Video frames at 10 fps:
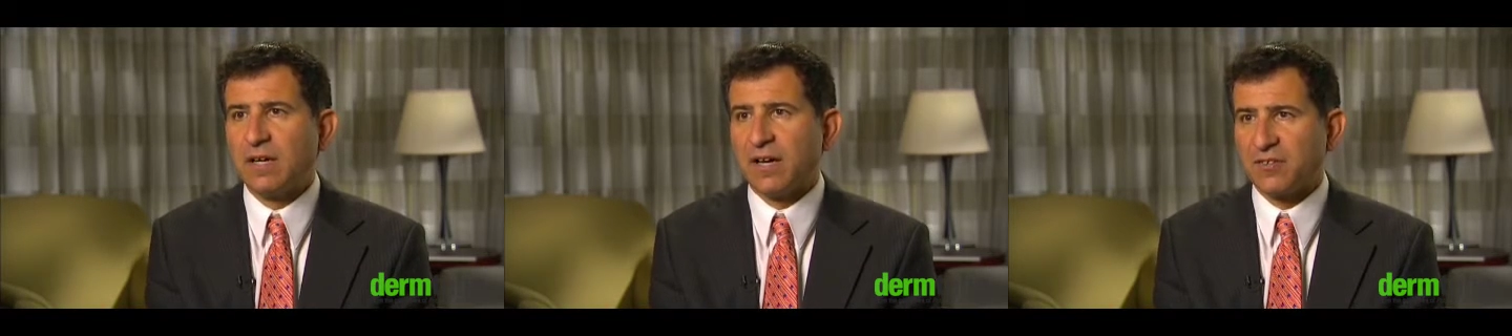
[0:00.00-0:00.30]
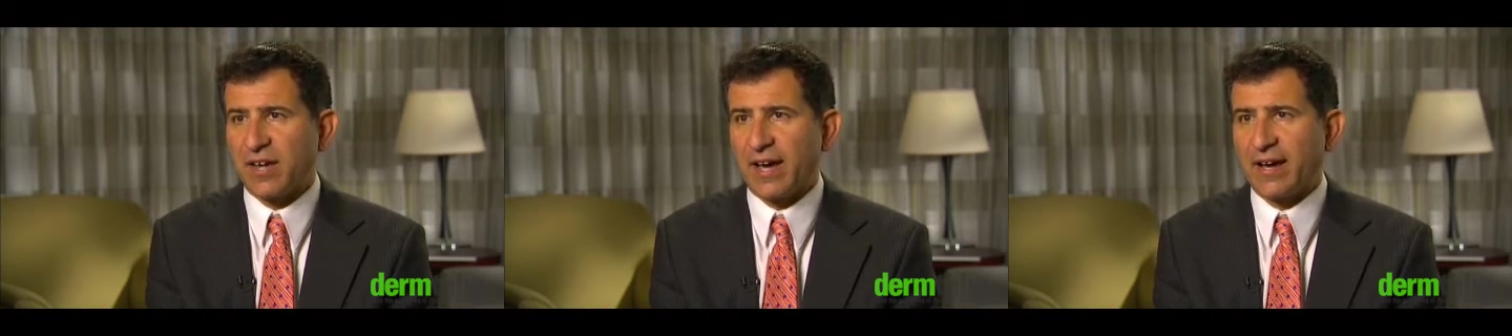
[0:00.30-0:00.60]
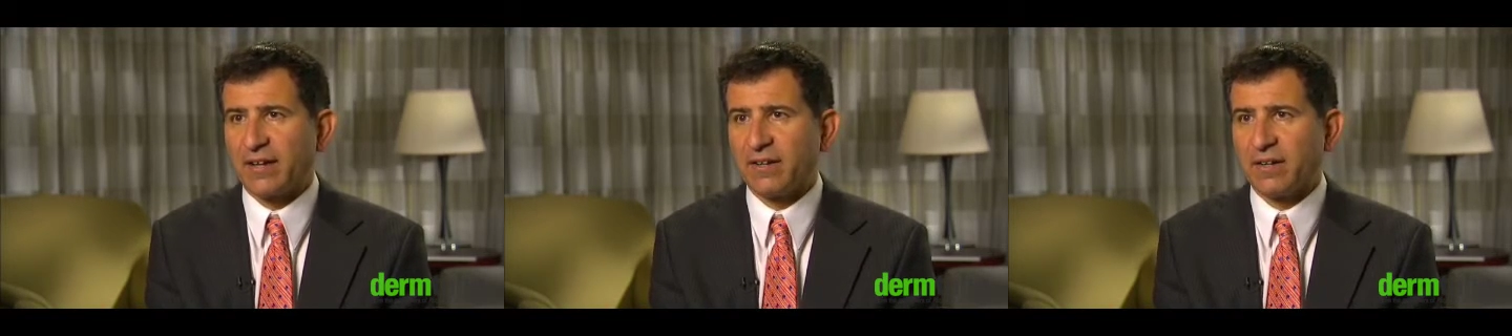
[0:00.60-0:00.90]
has
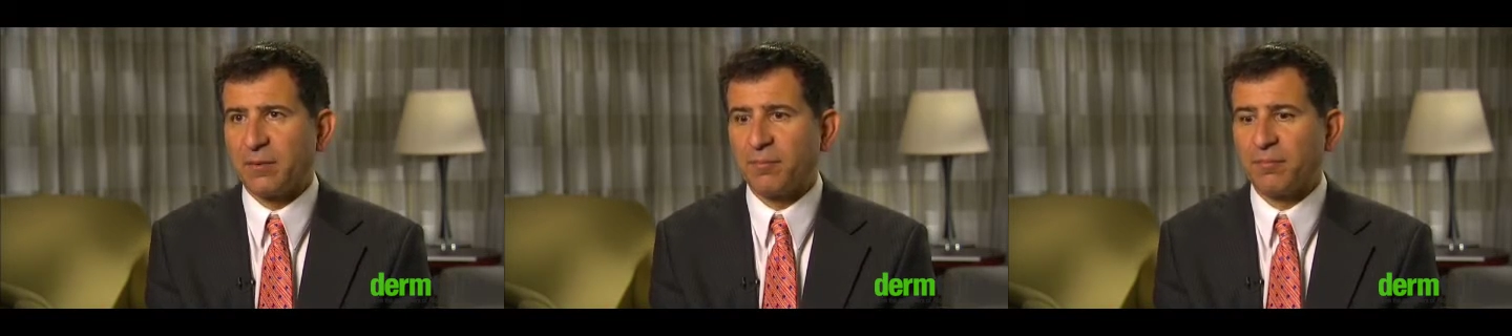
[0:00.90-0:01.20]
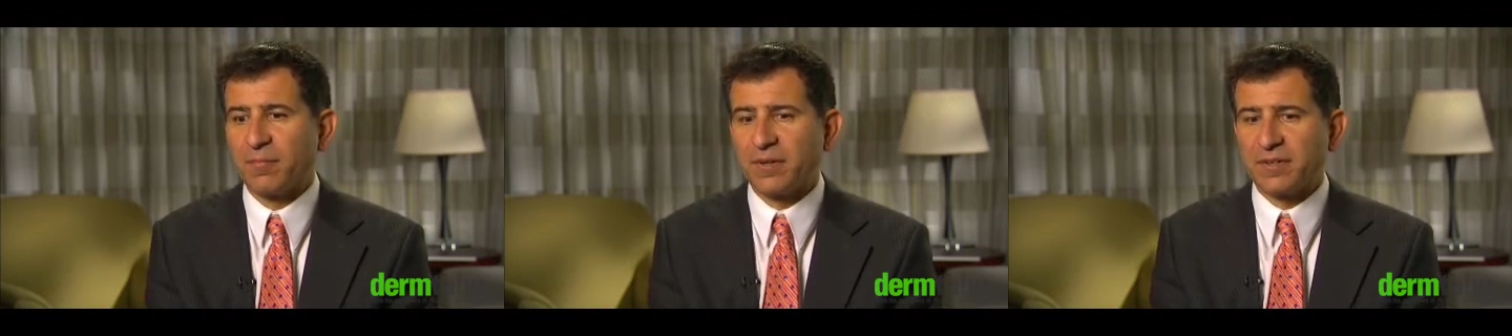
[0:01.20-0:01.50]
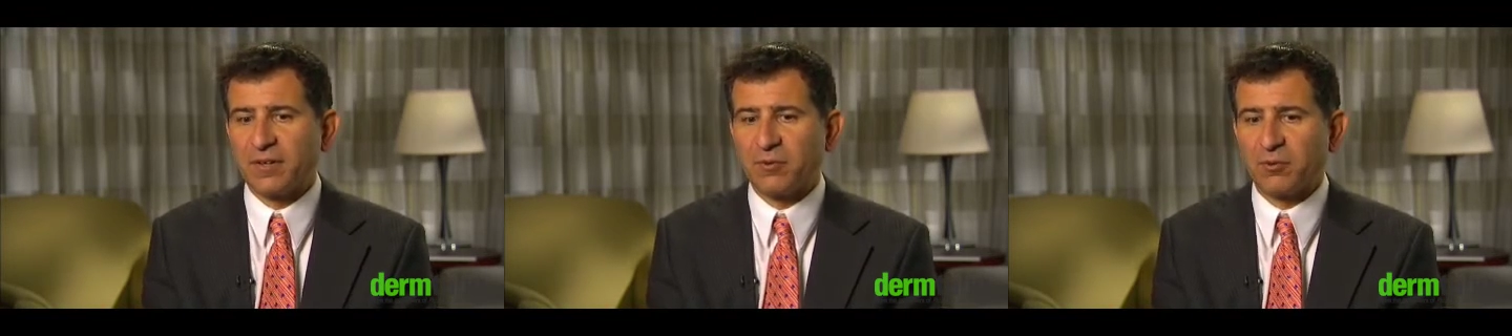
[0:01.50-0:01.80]
had,
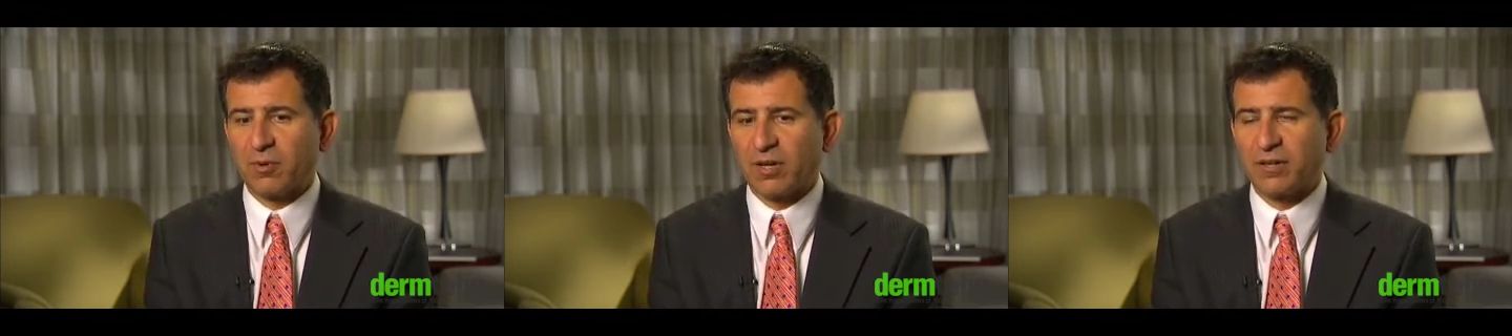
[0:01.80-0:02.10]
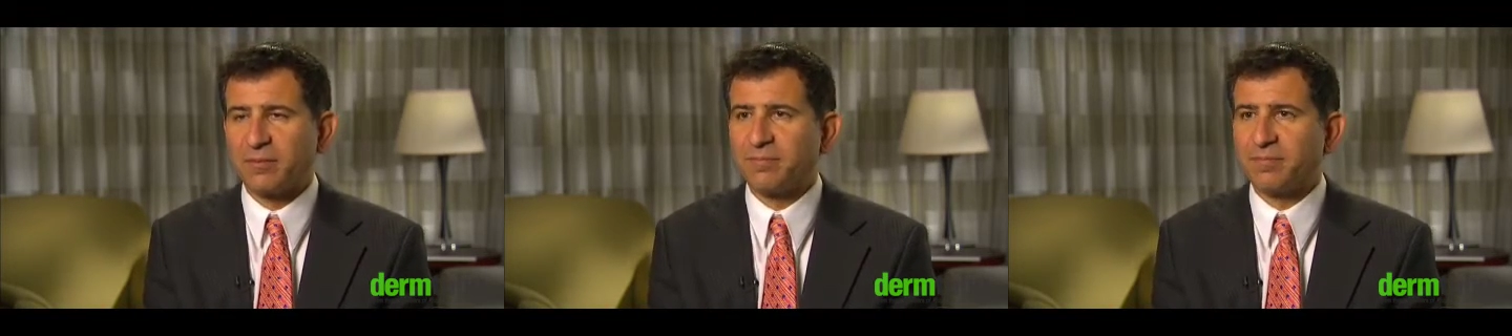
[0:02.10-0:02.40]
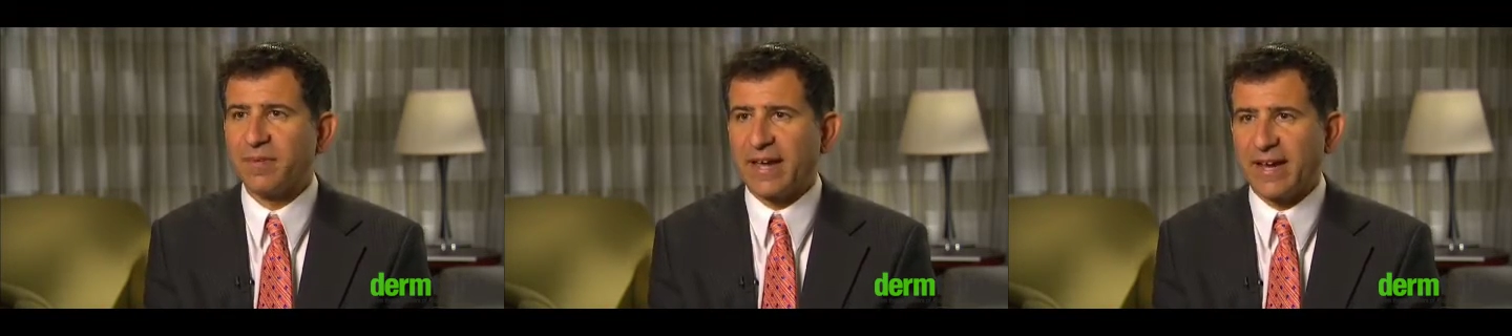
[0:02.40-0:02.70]
the